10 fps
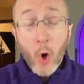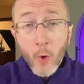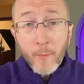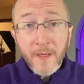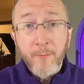
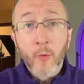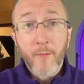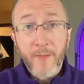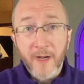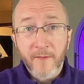all people
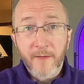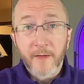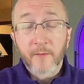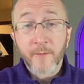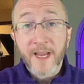would
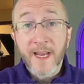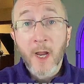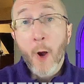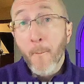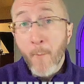benefit from
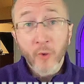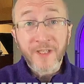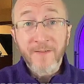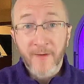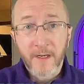taking a
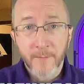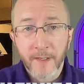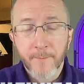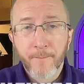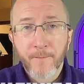multivitamin.